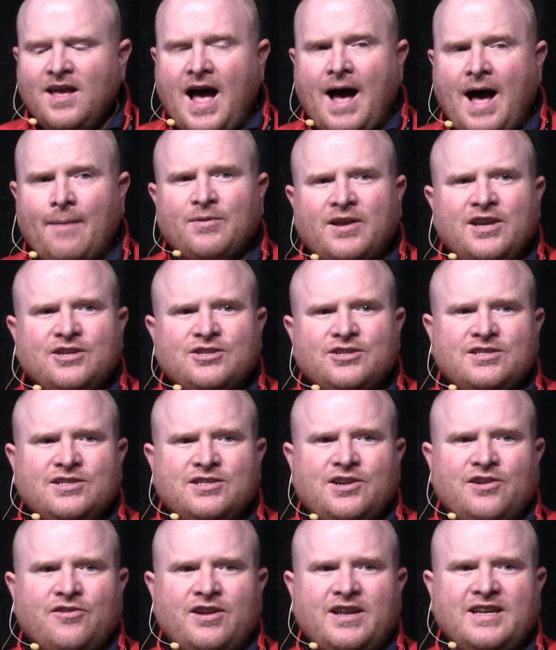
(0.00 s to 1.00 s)
application
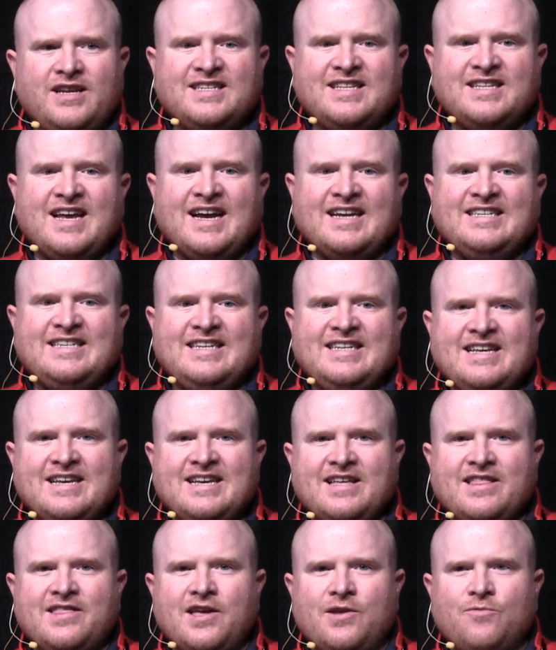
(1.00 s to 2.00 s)
security is the
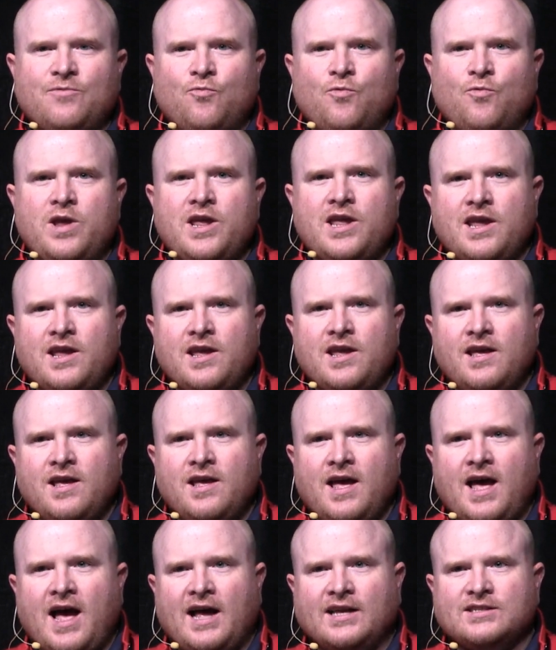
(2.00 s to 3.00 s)
idea that we,
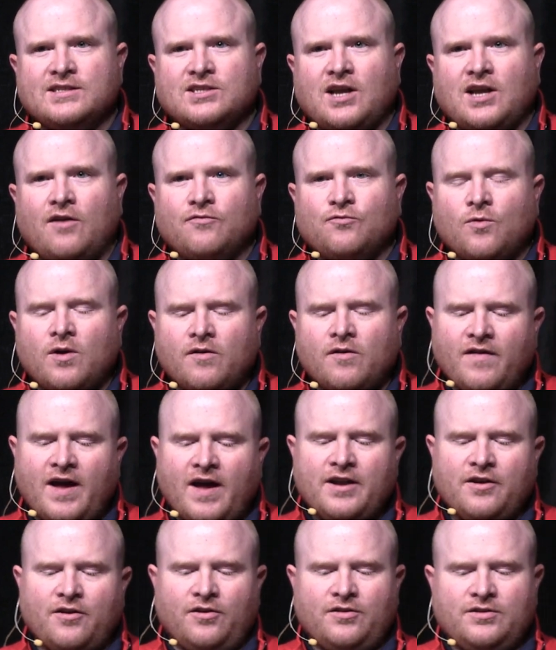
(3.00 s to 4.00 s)
as software
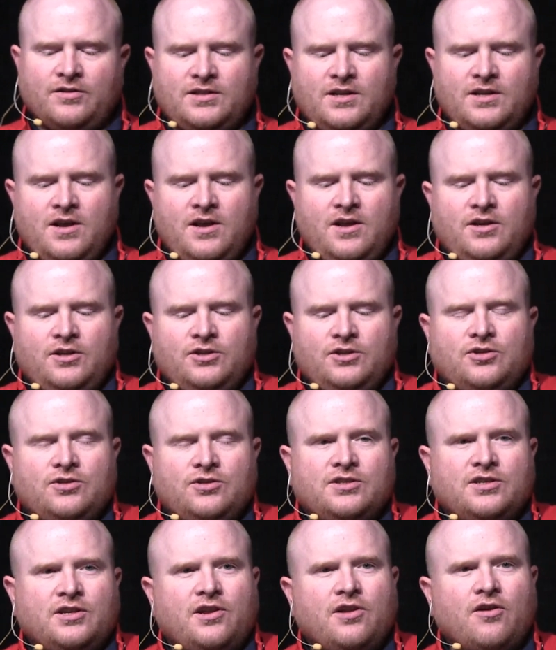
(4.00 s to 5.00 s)
vendors,
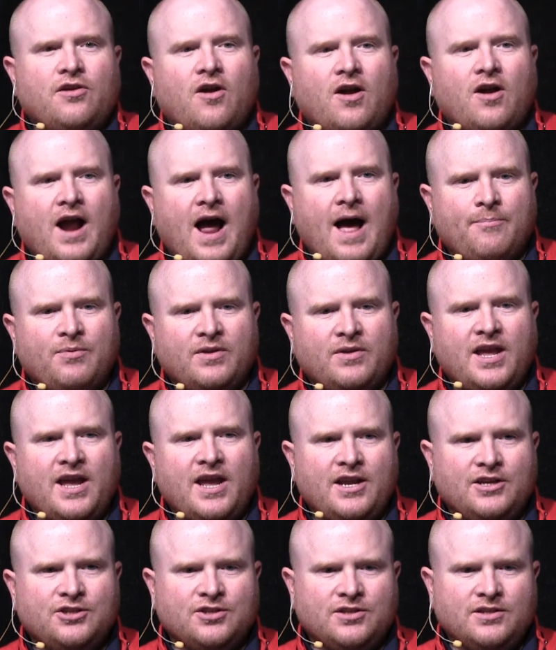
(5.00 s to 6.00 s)
should secure our
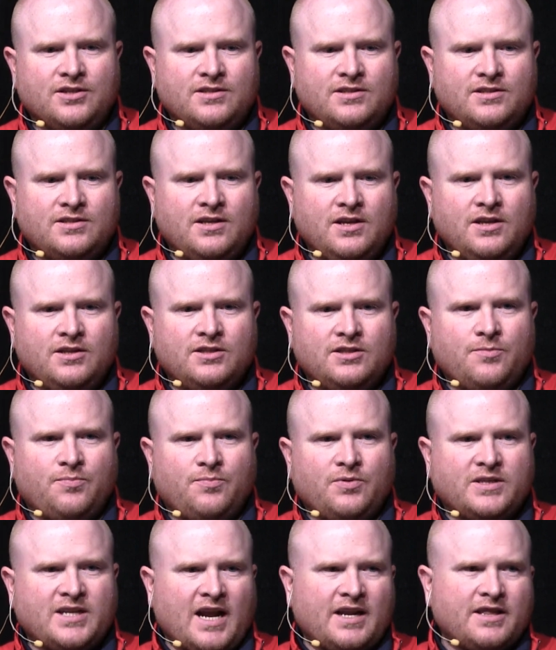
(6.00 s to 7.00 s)
applications to
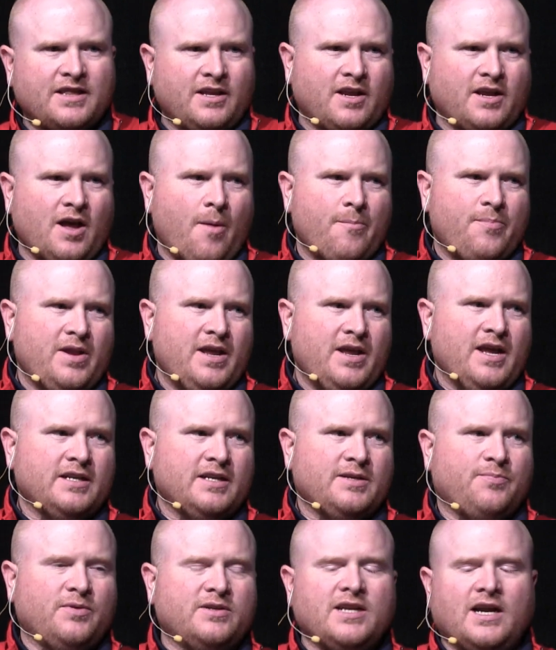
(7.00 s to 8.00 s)
protect the company
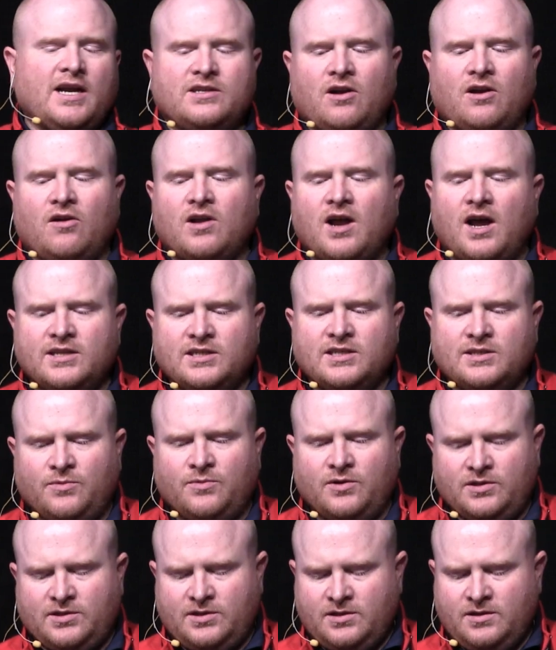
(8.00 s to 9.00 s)
and to protect our
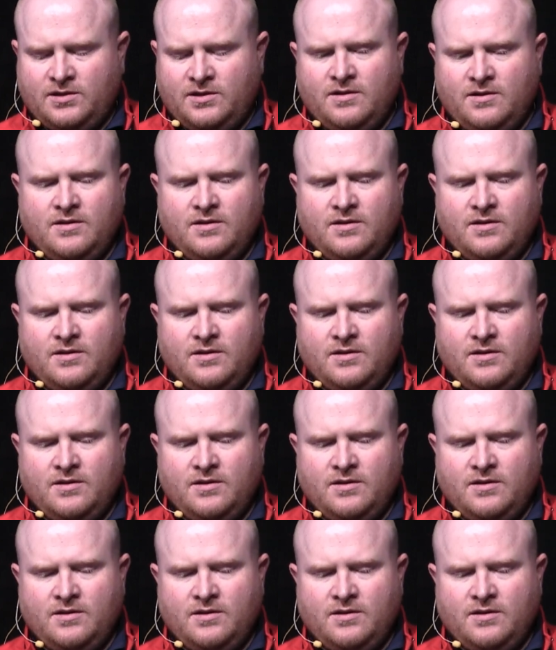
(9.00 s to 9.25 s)
customers.